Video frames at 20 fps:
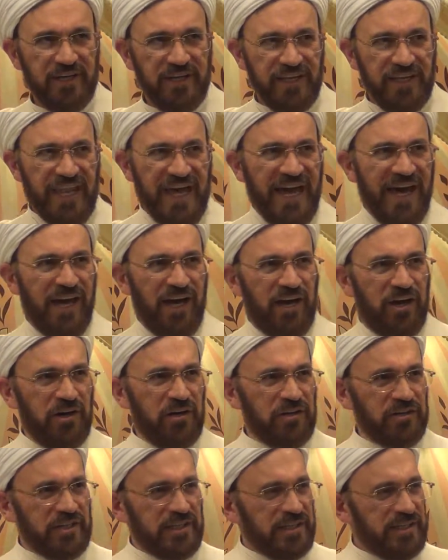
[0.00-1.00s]

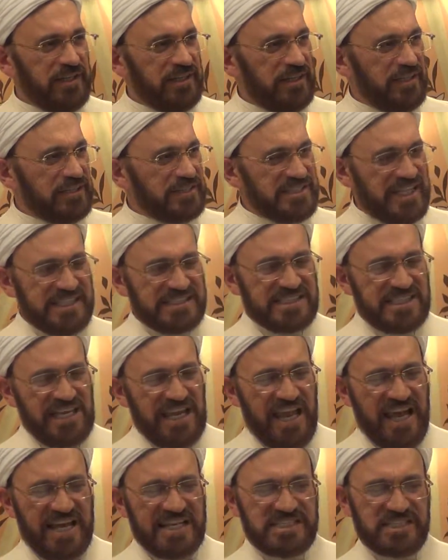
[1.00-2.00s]
Now, just
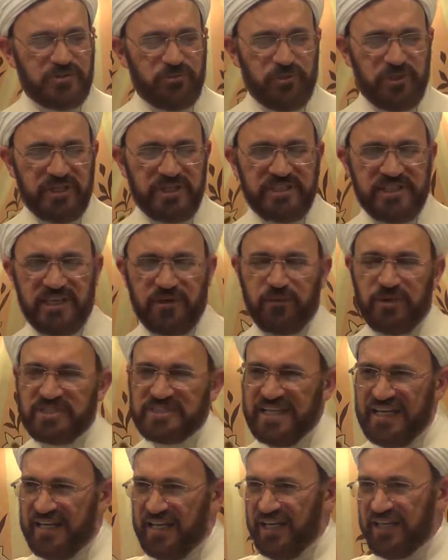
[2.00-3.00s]
last week there
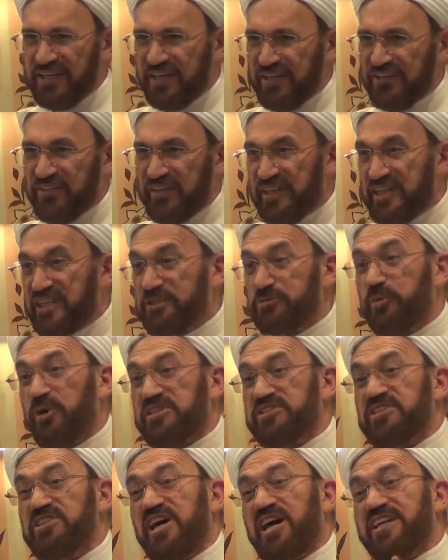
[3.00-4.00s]
was another thing. It
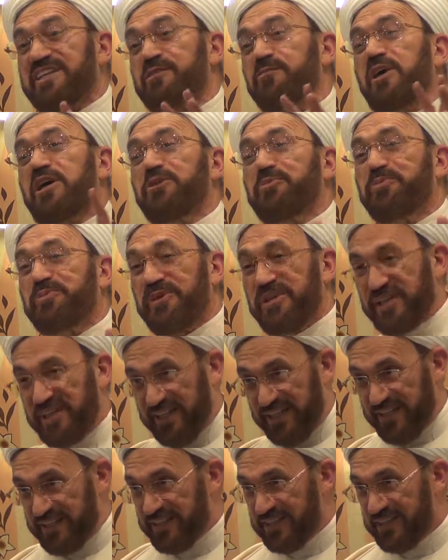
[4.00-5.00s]
was not about
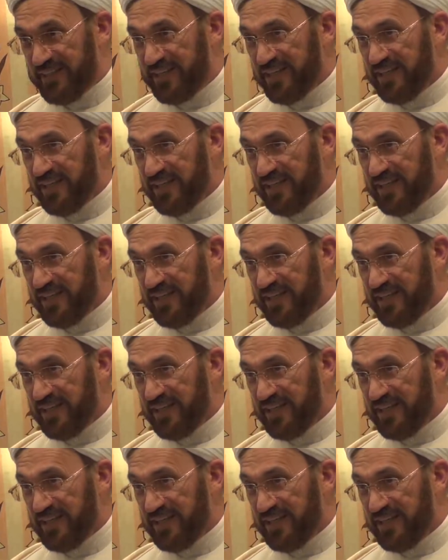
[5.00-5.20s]
prayer,